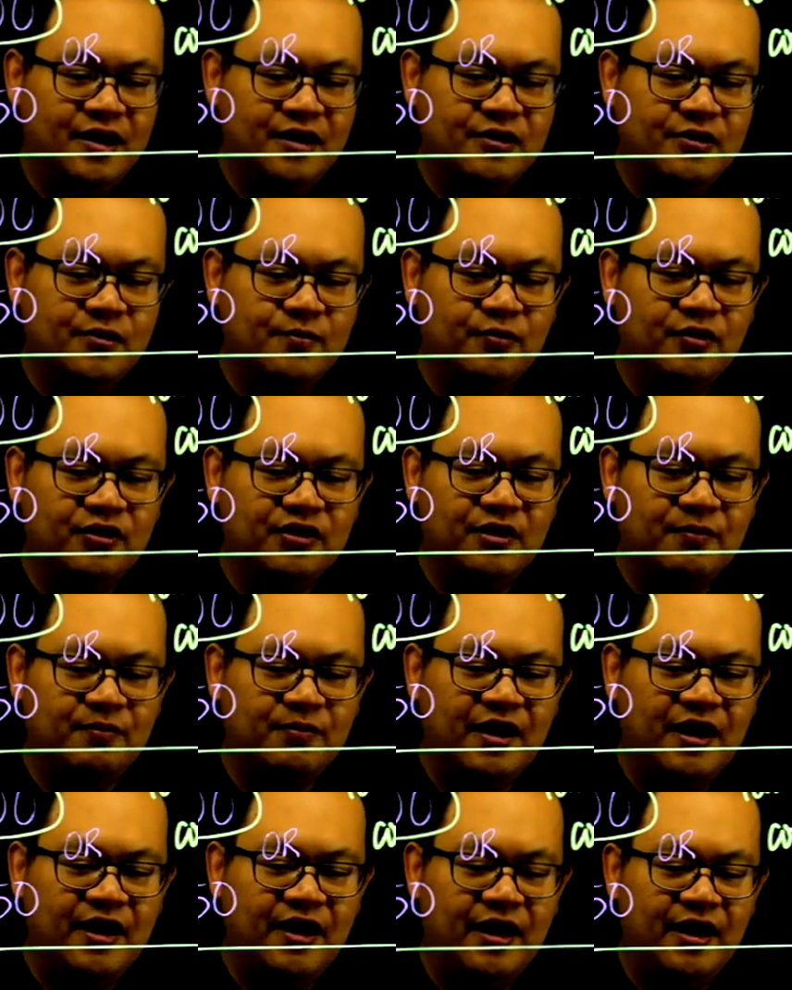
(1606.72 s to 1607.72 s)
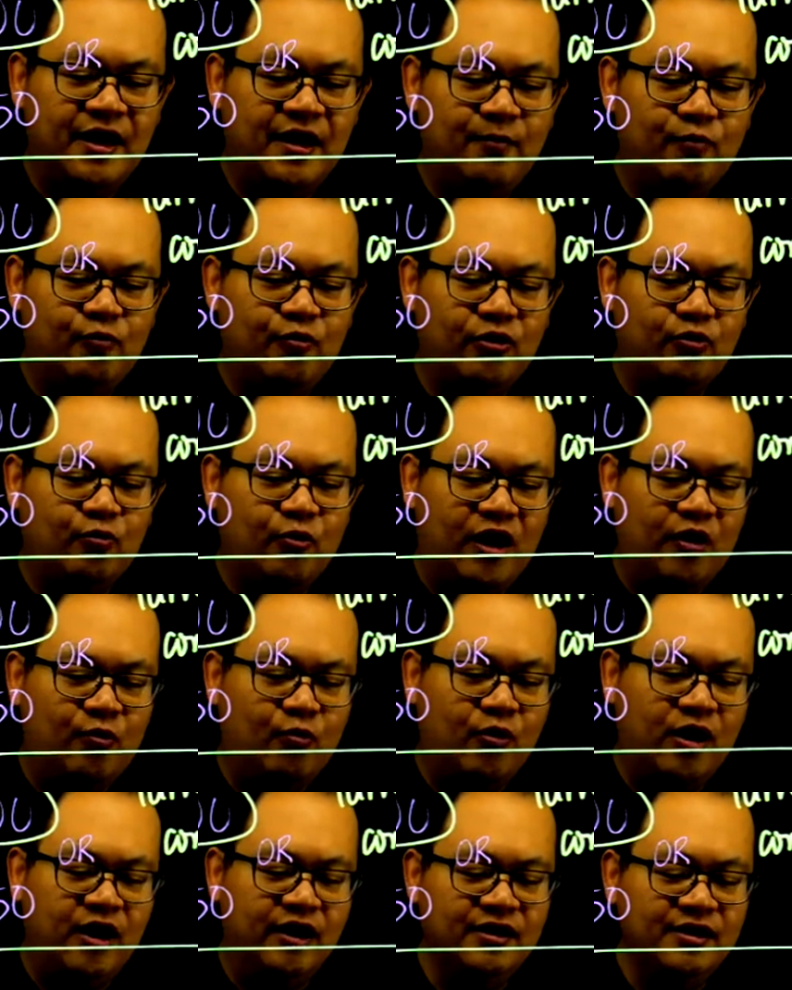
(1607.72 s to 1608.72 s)
You multiply M with
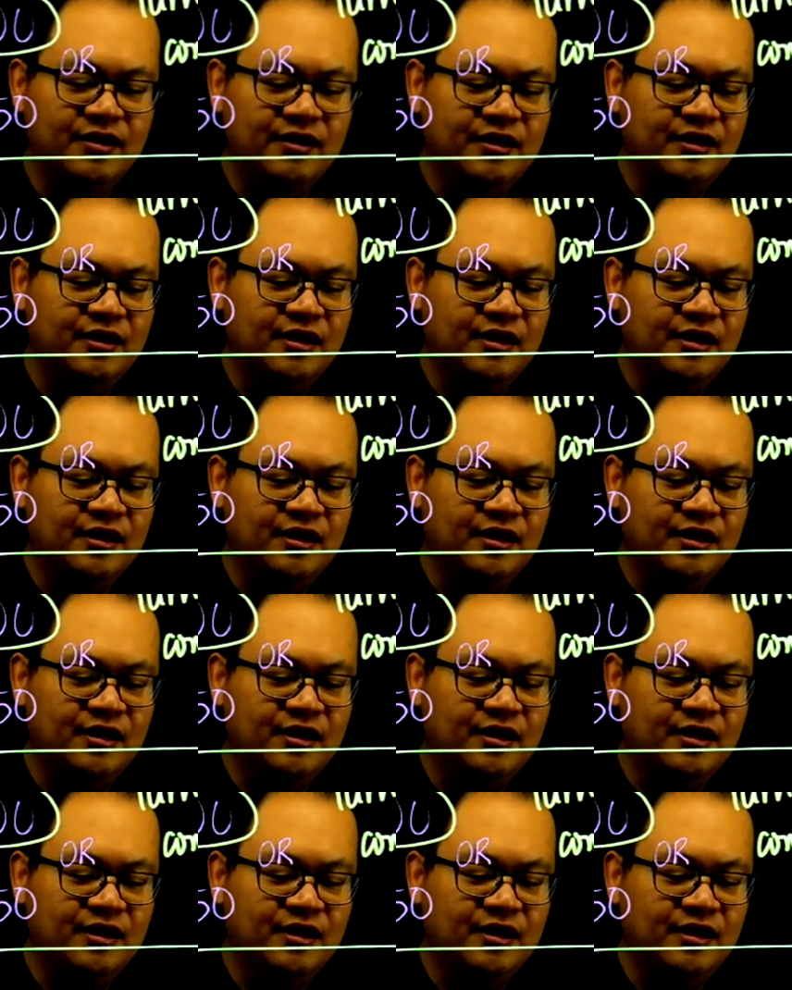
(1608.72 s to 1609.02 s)
Y1,